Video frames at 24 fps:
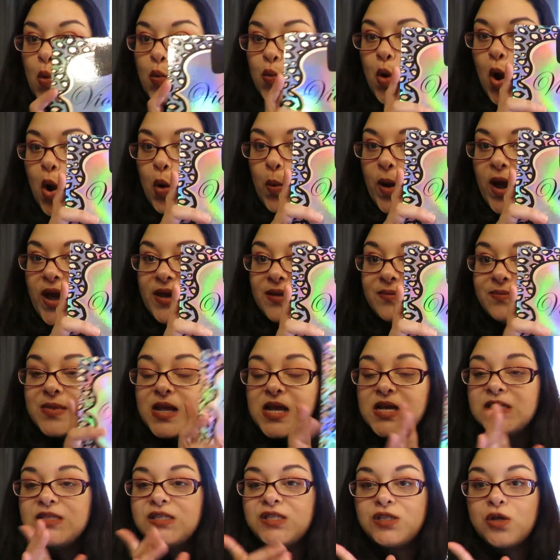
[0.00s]
wrong way
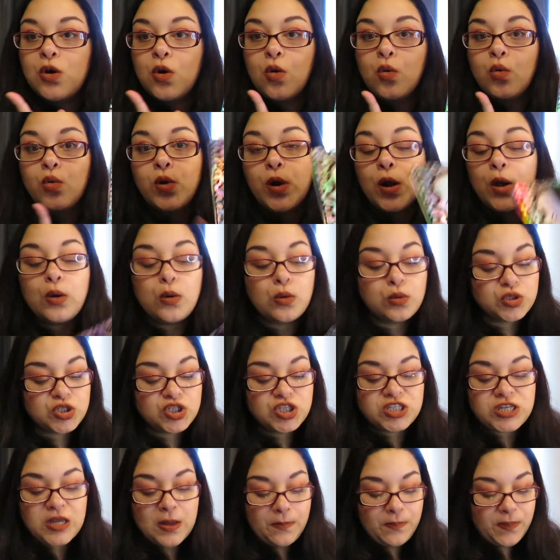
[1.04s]
so no
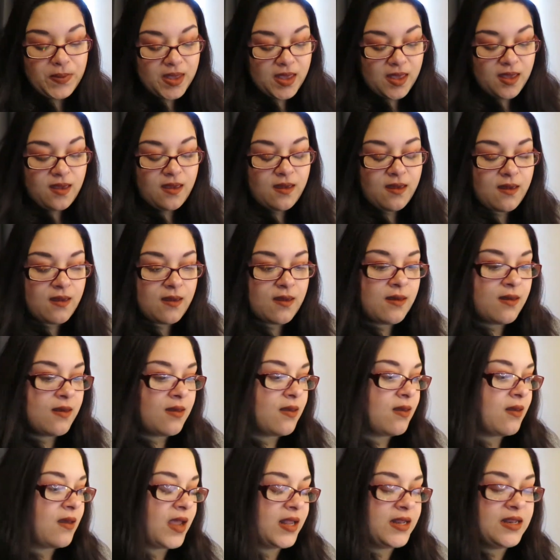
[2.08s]
shipping
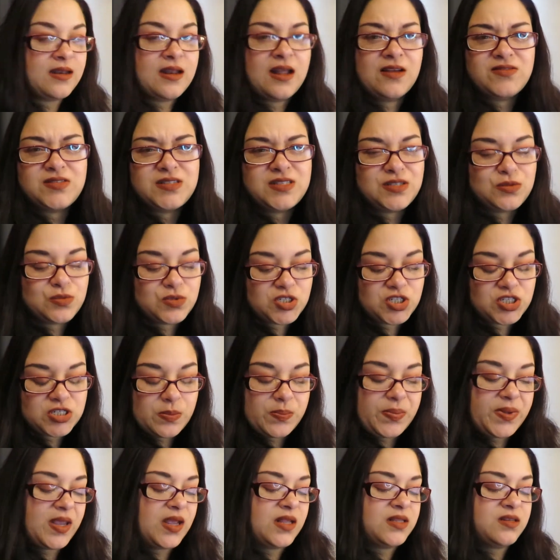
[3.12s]
I didn't have to deal with
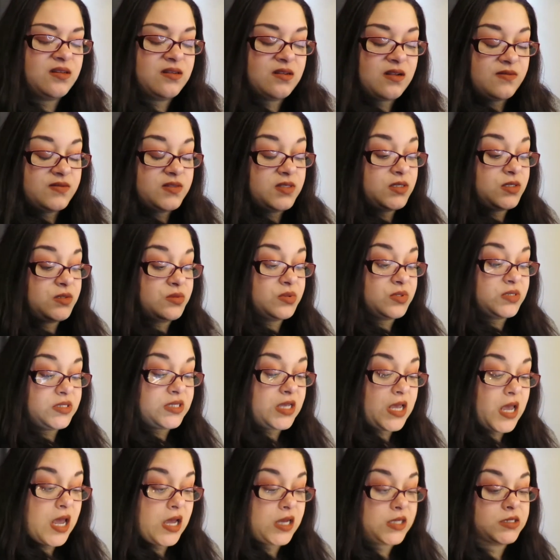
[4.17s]
shipping I didn't have to deal with
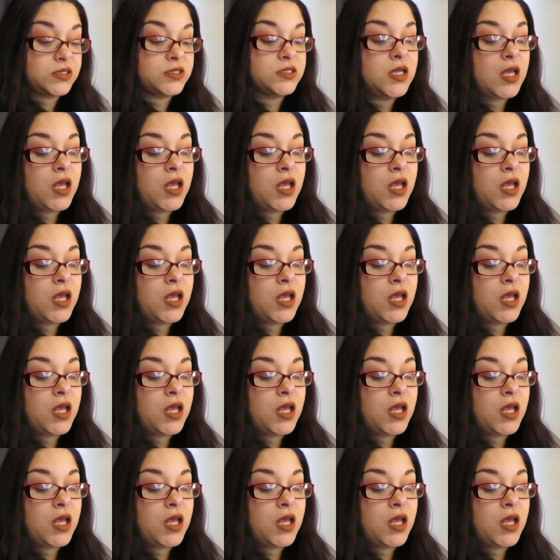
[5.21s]
tax